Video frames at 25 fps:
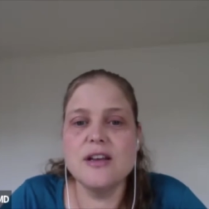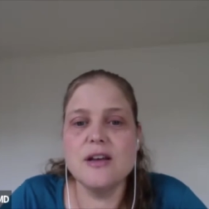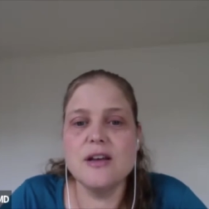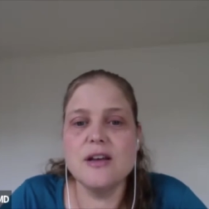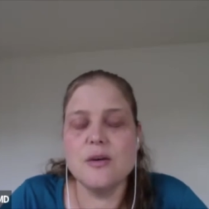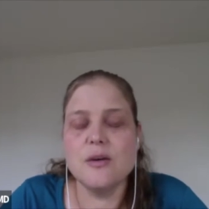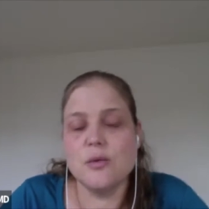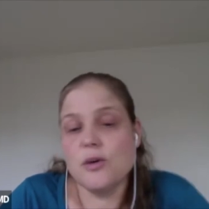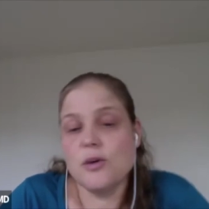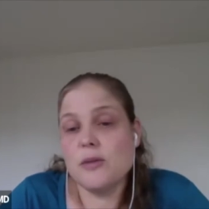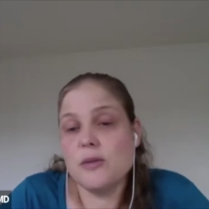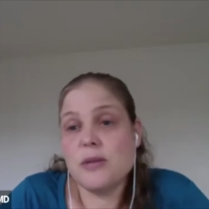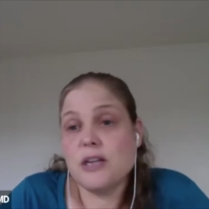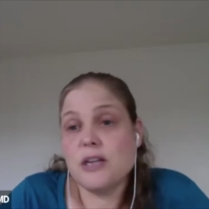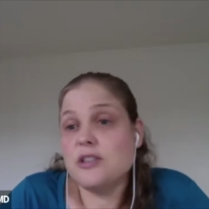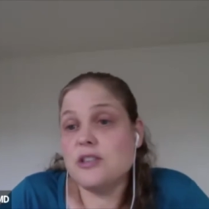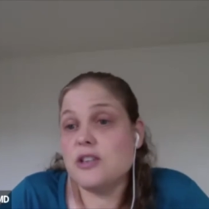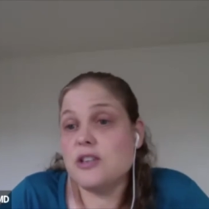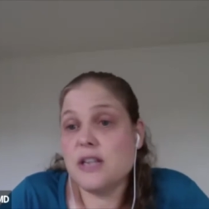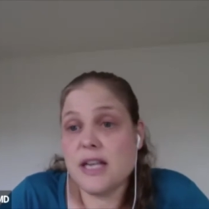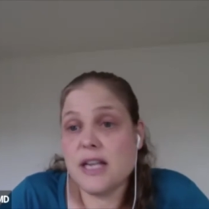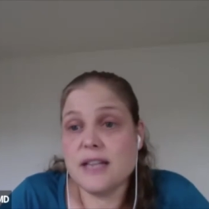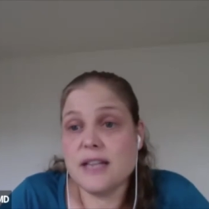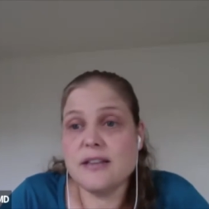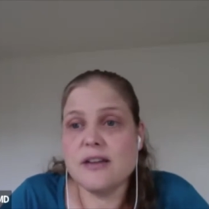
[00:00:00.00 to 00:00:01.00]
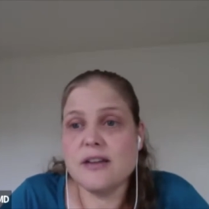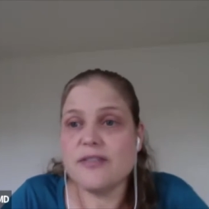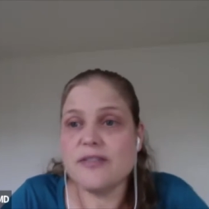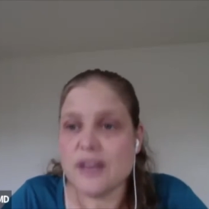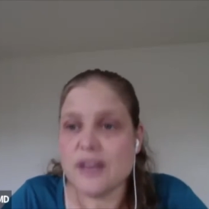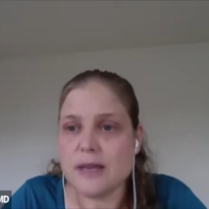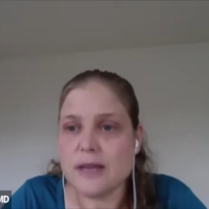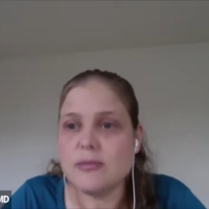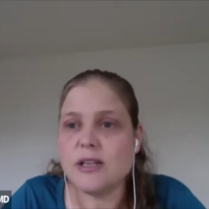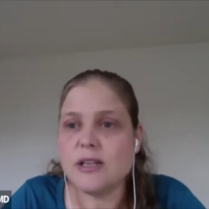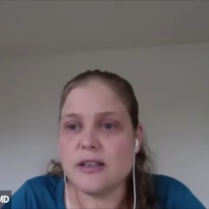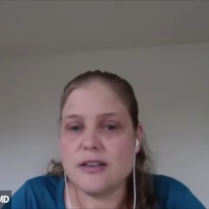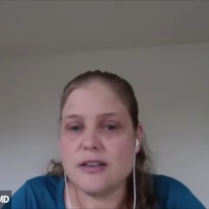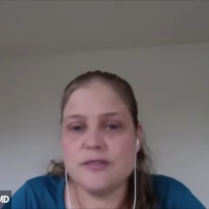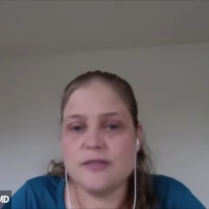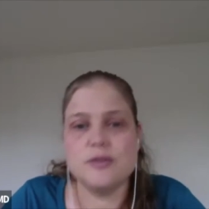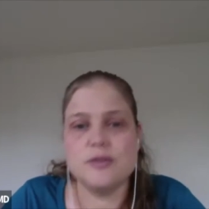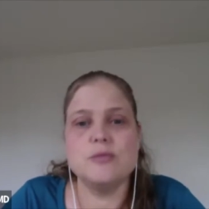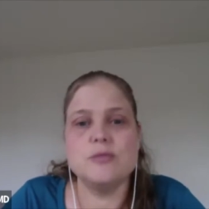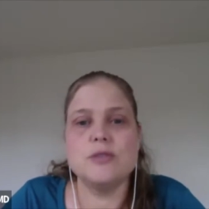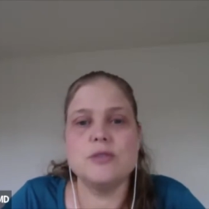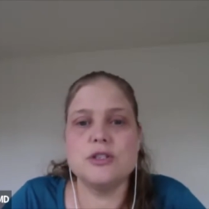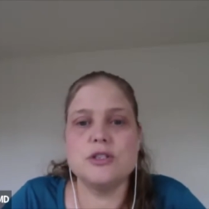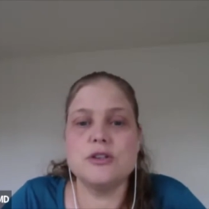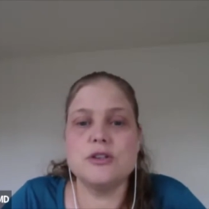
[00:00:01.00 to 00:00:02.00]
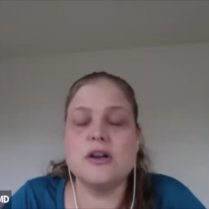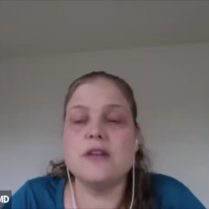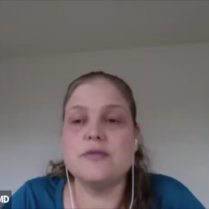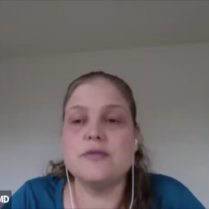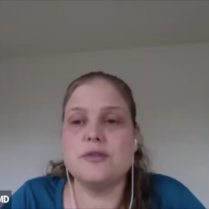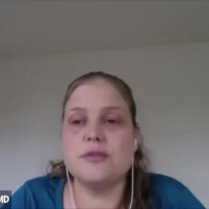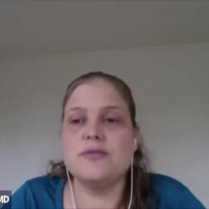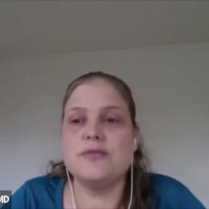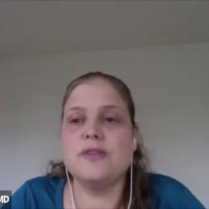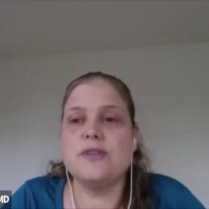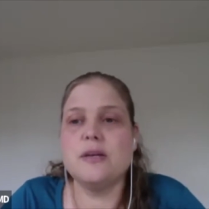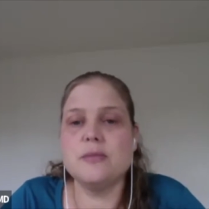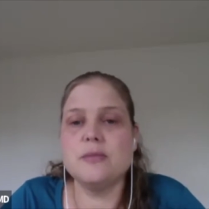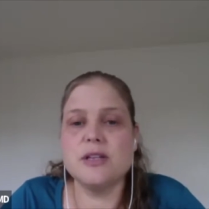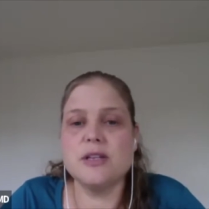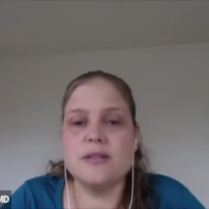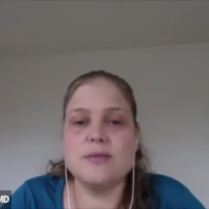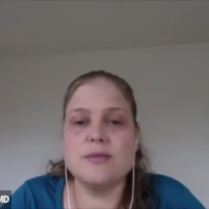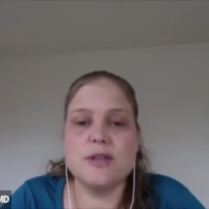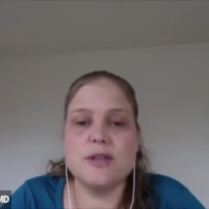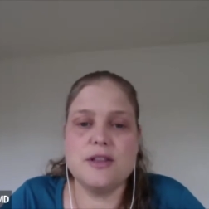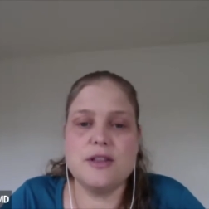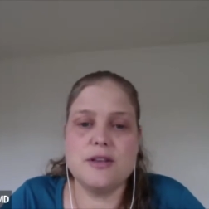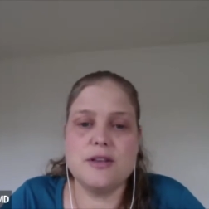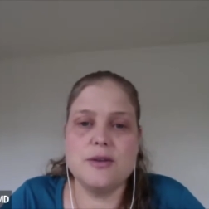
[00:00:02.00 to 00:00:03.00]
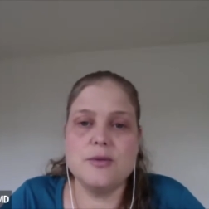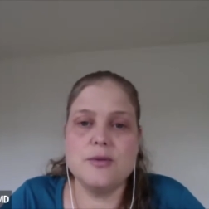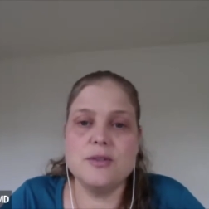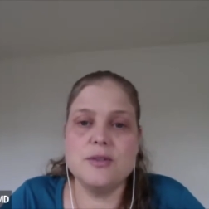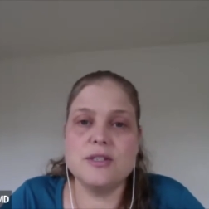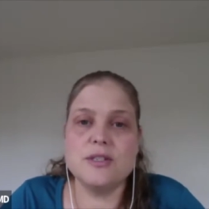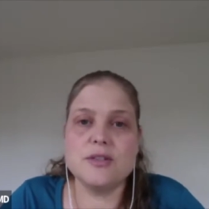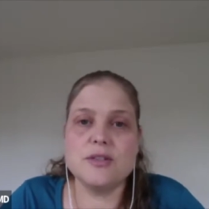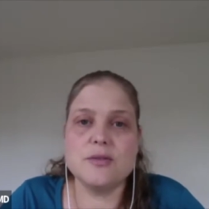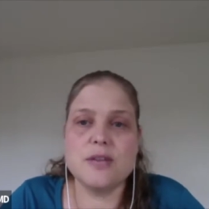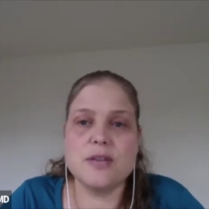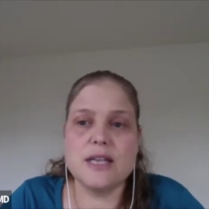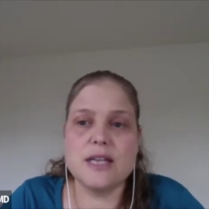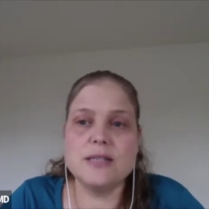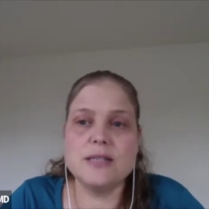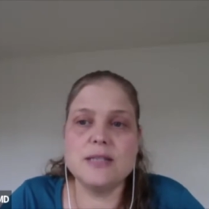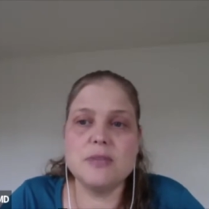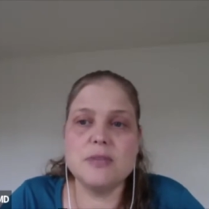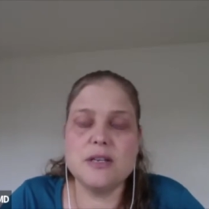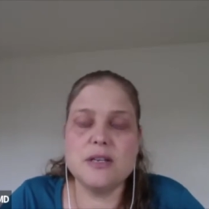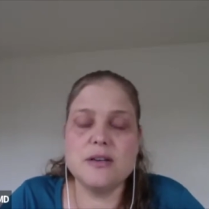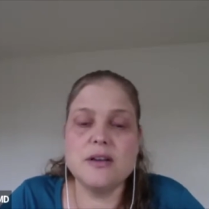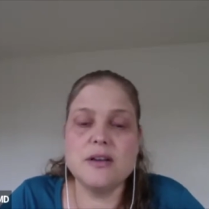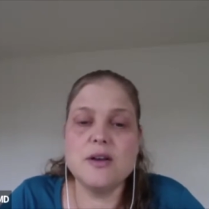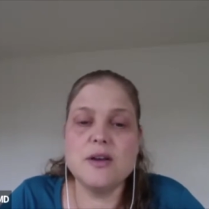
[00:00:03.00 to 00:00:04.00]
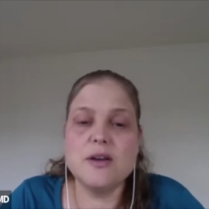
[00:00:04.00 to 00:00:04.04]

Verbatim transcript: or a patient and their family if you wish to have your family with you. And so that's been